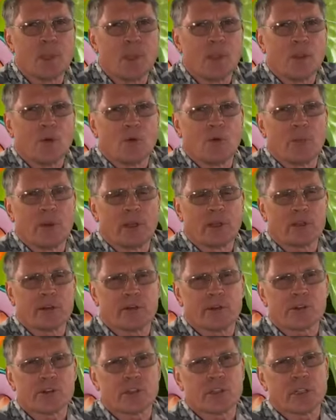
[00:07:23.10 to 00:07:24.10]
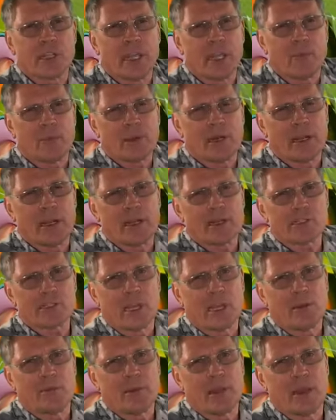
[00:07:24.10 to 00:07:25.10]
we're building a Christian camp in Lenox,
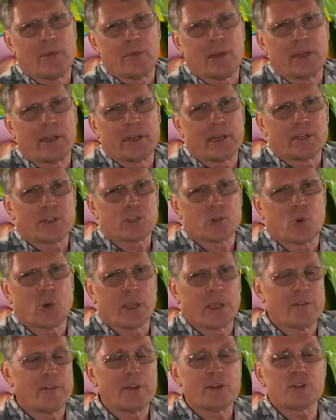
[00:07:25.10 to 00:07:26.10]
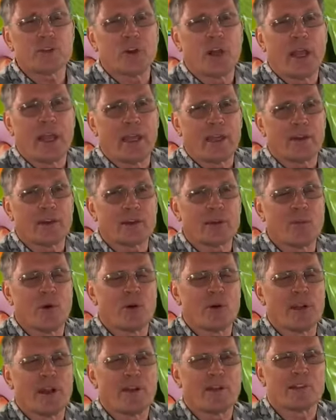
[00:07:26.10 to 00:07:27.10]
Alabama, Dinosaur Adventure Land. Come
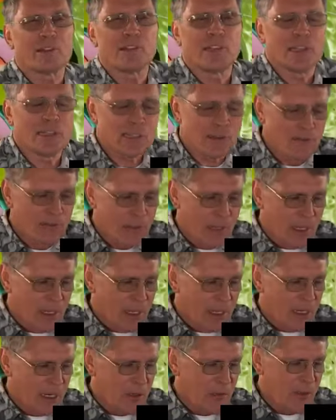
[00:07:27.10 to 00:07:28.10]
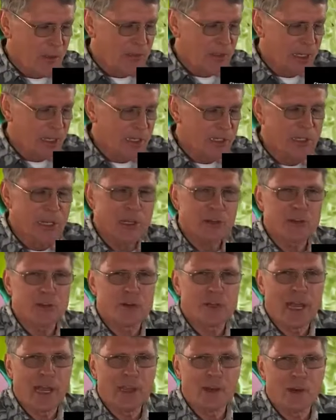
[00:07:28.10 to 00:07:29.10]
on down and see us. Our website is
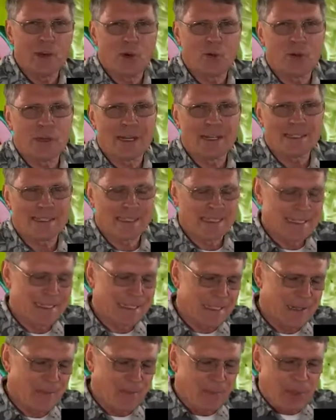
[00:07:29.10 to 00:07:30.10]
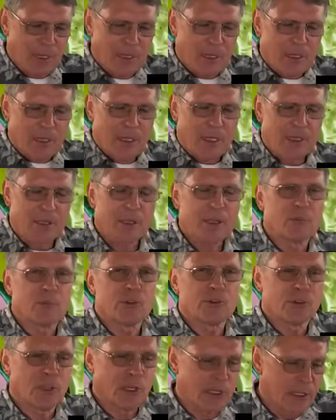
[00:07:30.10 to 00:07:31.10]
drdino.com. Get the
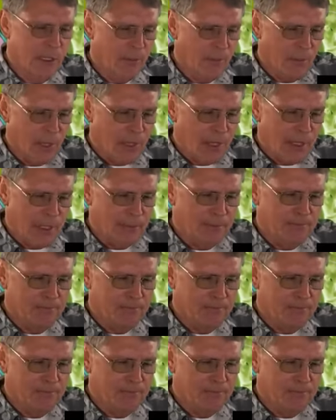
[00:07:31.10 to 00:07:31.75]
commercial in there. I